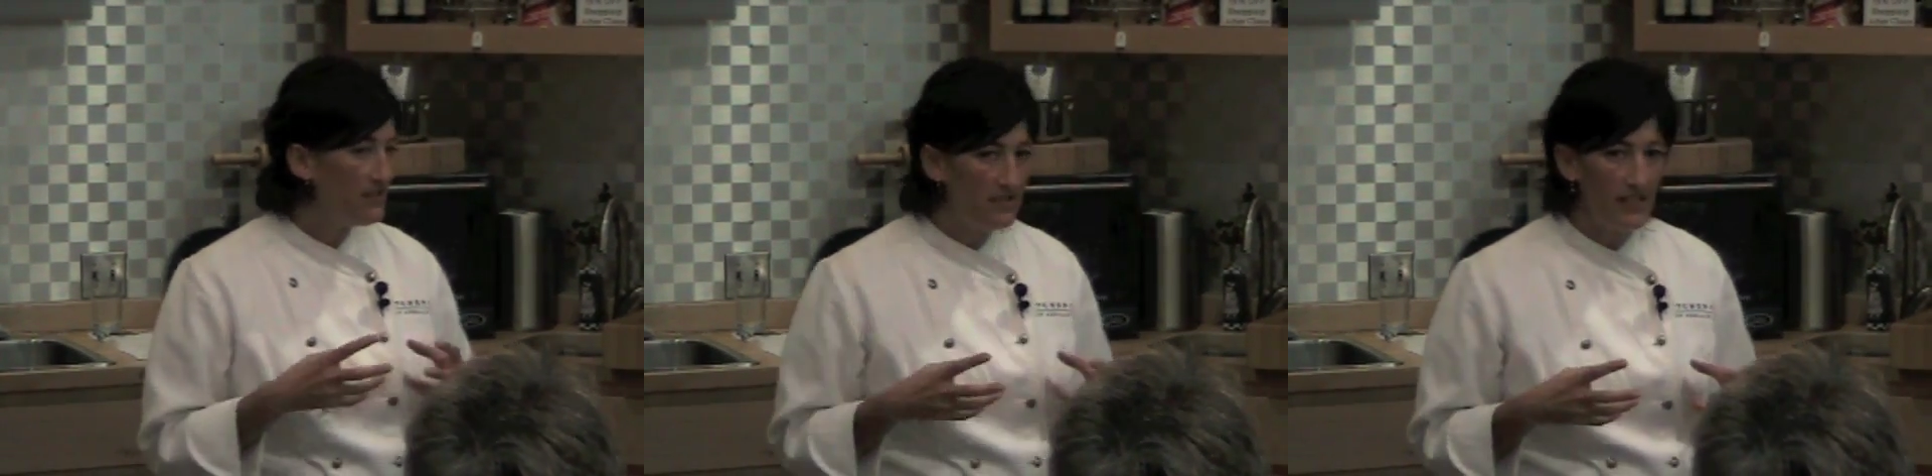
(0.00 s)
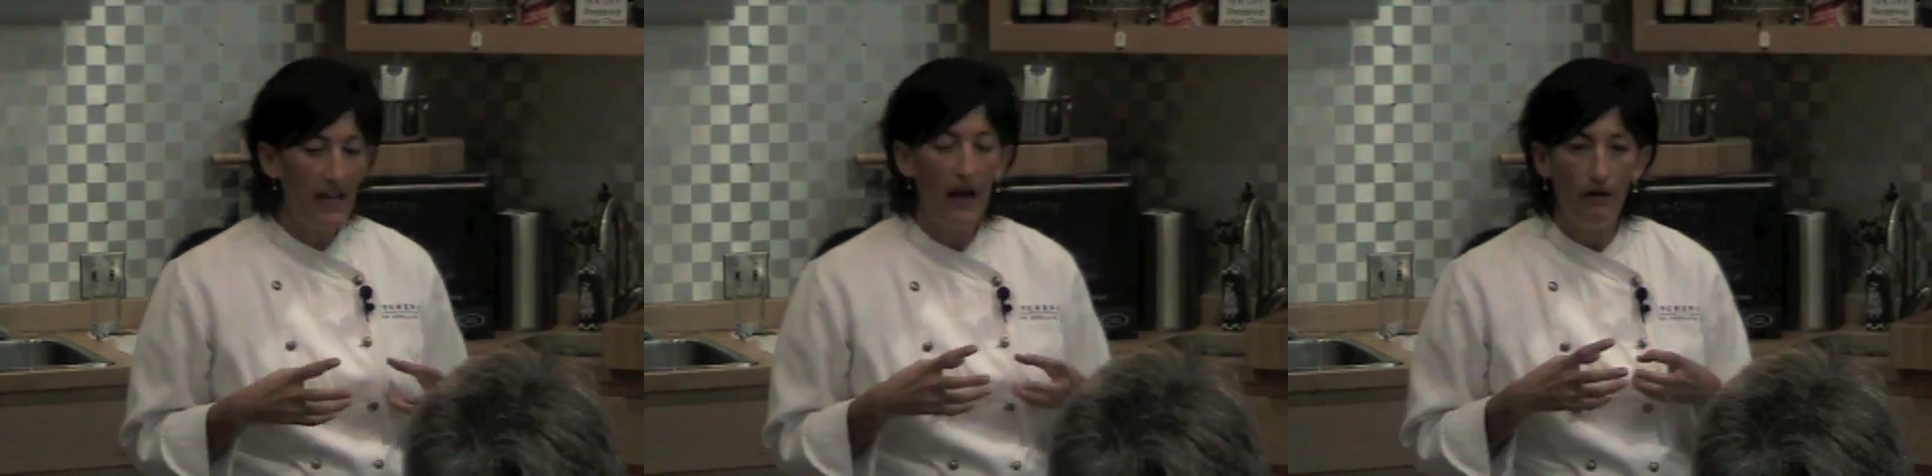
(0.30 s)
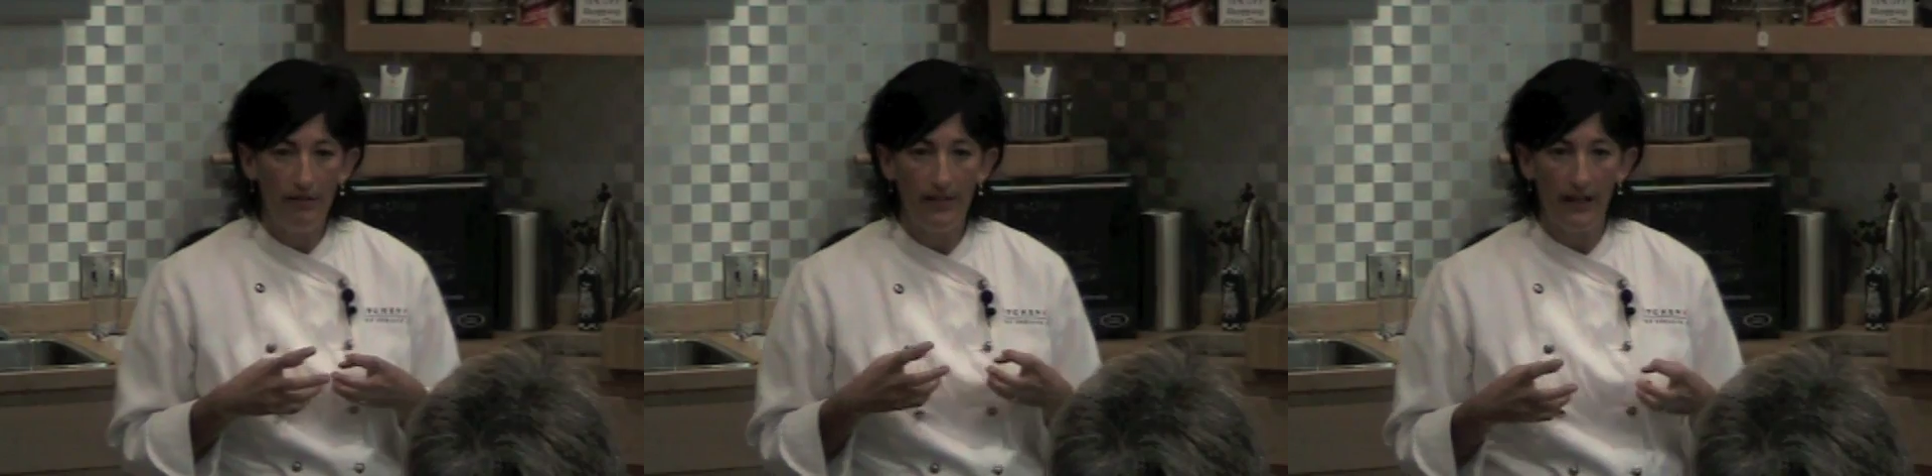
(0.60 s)
see
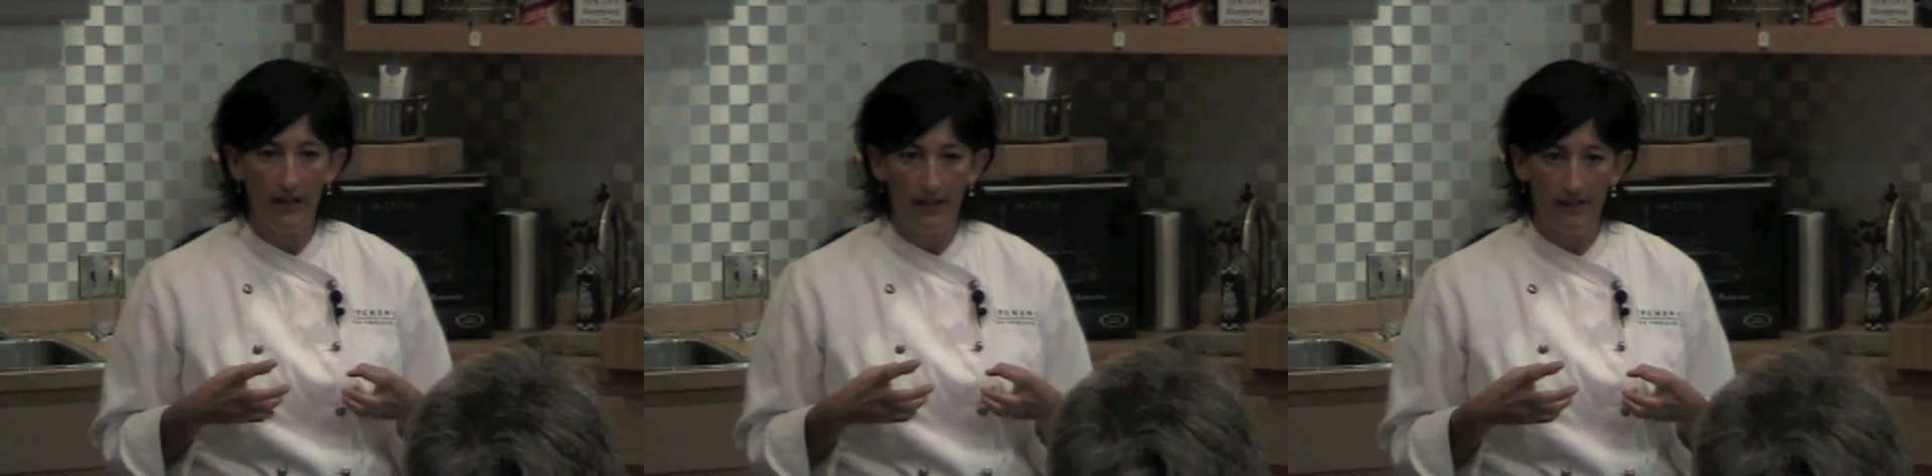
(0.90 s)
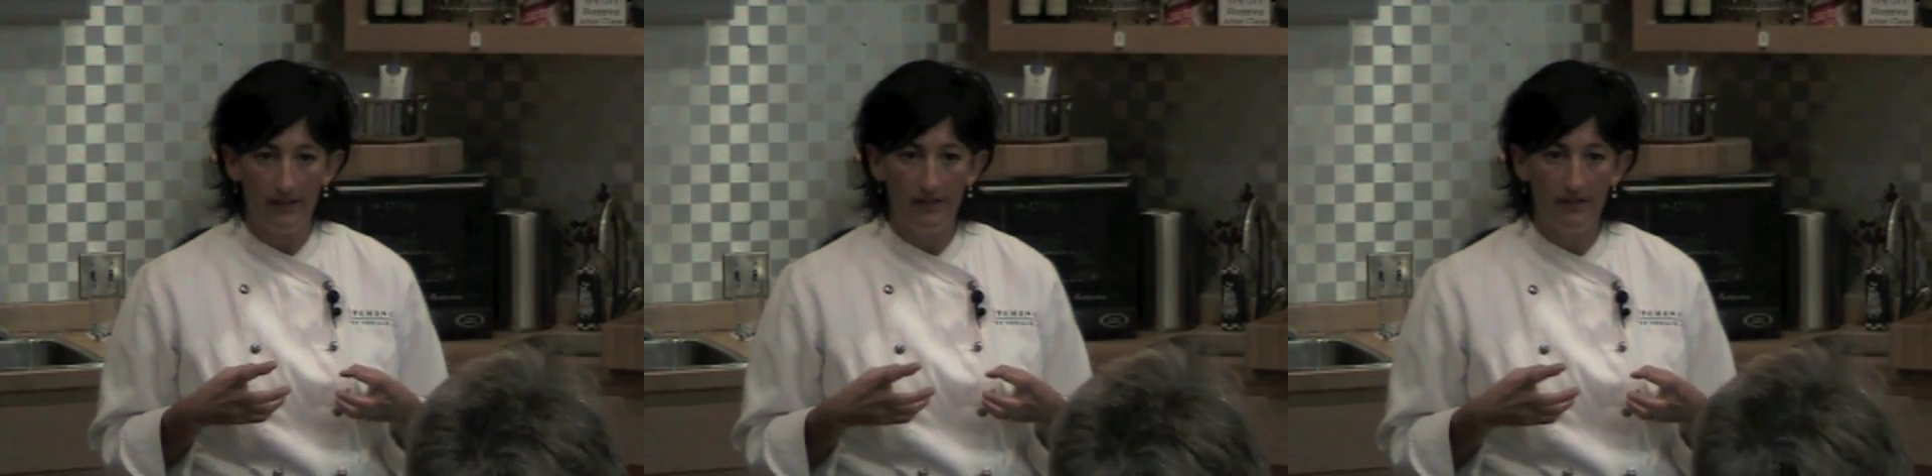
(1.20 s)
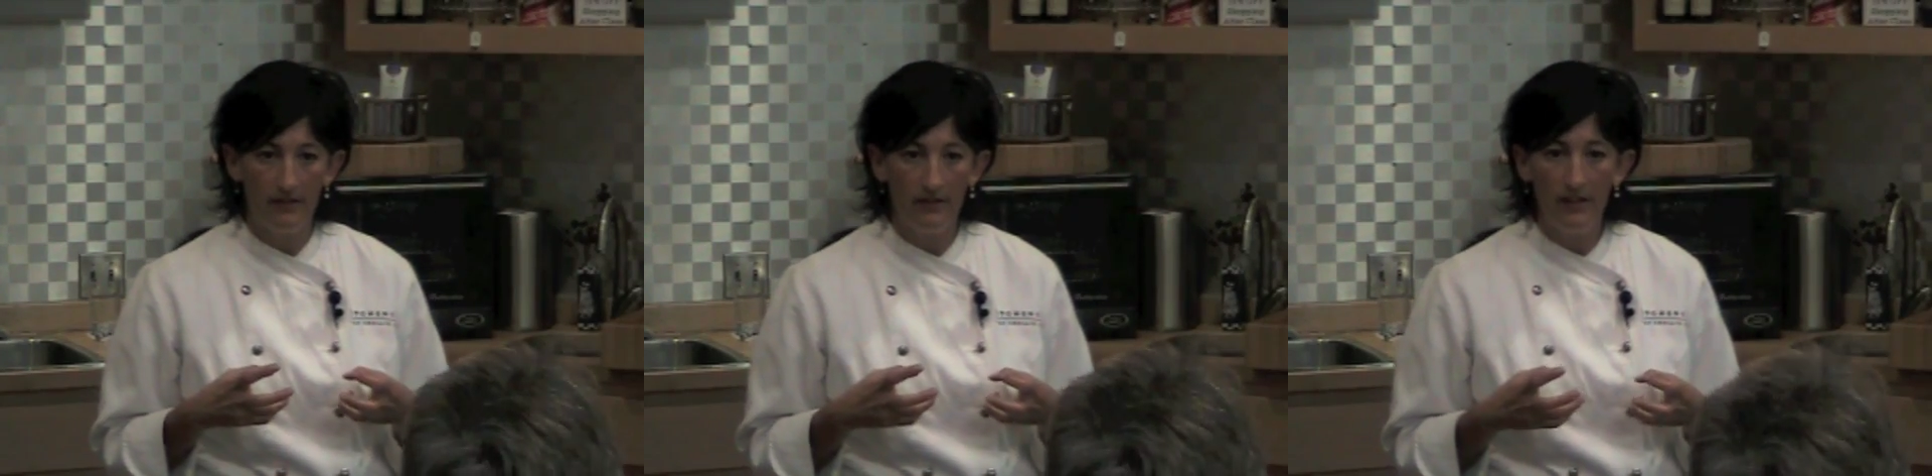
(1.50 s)
how thick it is.
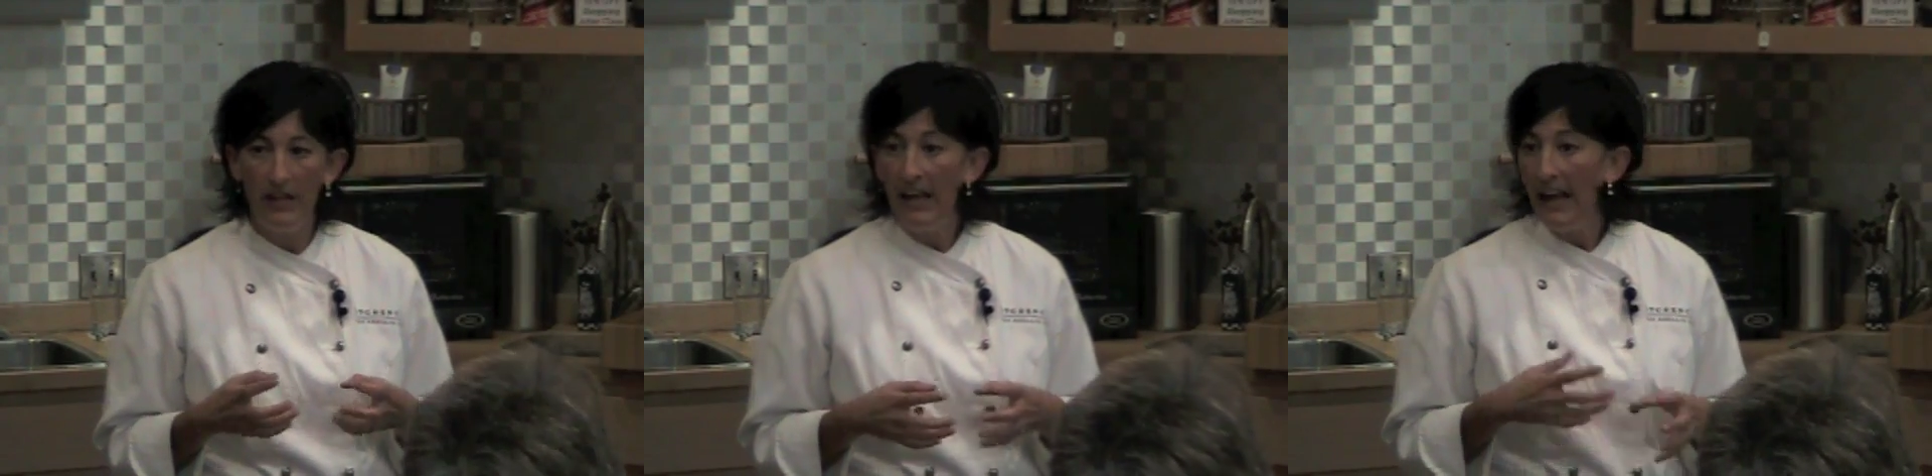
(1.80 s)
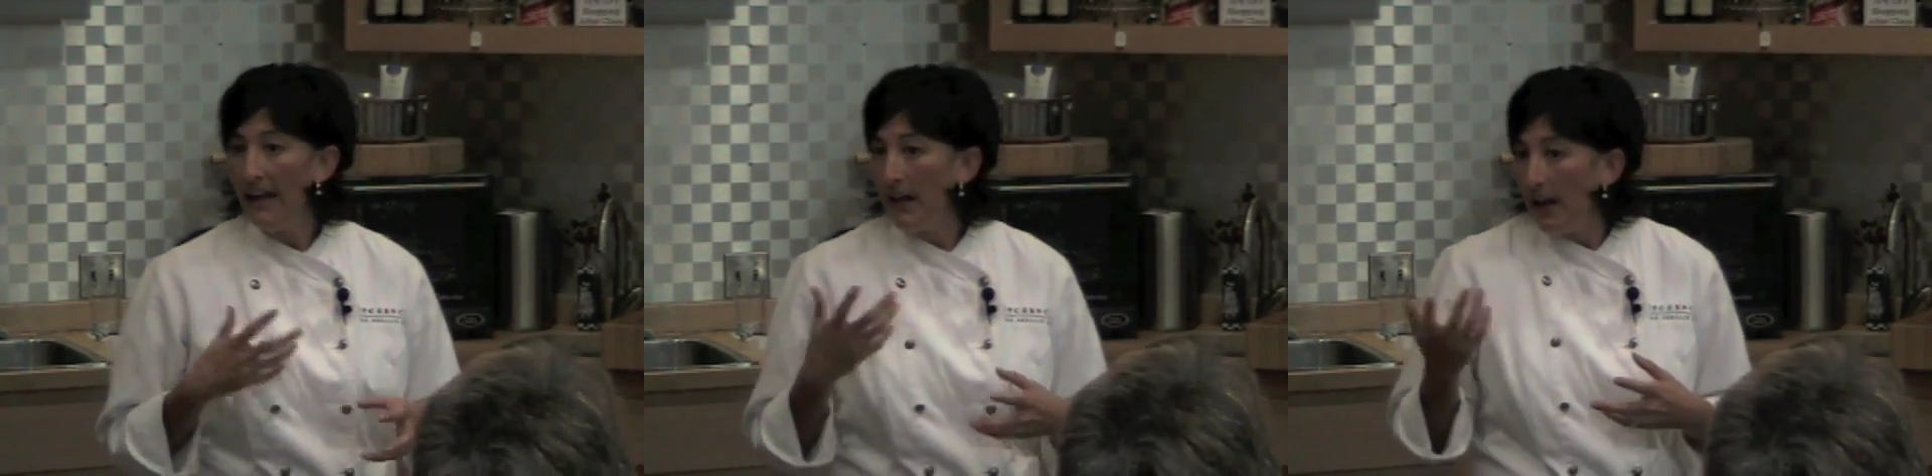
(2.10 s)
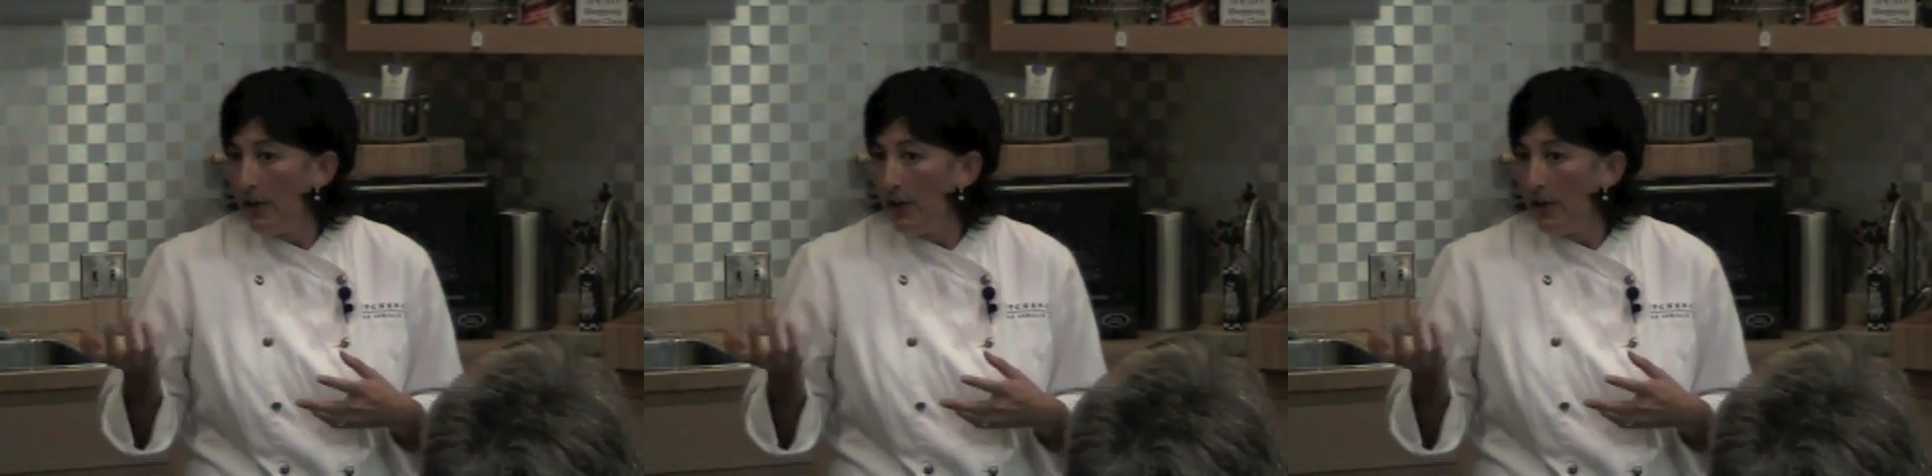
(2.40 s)
And